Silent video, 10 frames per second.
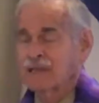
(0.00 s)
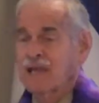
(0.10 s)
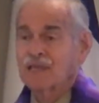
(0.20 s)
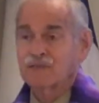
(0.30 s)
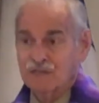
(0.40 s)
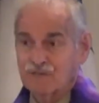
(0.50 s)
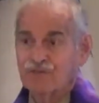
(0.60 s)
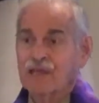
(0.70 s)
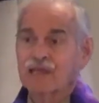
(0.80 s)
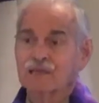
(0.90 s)
had the
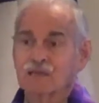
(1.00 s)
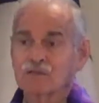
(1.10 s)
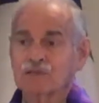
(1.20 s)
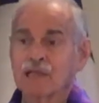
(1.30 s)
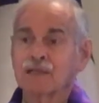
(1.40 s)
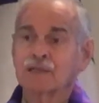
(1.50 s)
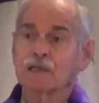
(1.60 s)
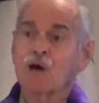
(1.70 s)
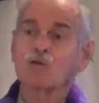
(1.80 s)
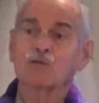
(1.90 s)
effect of
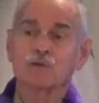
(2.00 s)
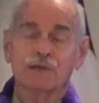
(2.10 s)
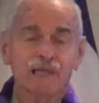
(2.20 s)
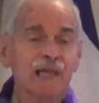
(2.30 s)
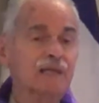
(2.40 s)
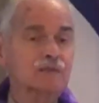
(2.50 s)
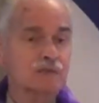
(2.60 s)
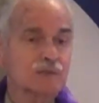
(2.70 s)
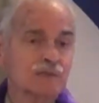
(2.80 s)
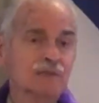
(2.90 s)
standing over
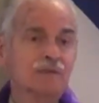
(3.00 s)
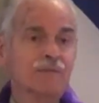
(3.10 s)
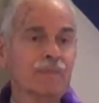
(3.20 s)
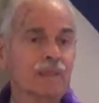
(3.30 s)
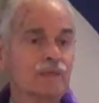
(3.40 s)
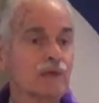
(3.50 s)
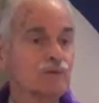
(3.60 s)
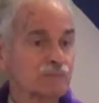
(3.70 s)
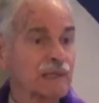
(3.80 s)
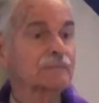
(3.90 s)
against
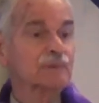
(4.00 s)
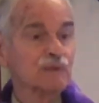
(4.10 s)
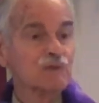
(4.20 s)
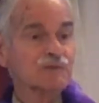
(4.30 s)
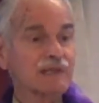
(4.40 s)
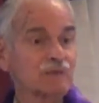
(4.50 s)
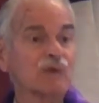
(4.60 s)
those people who said,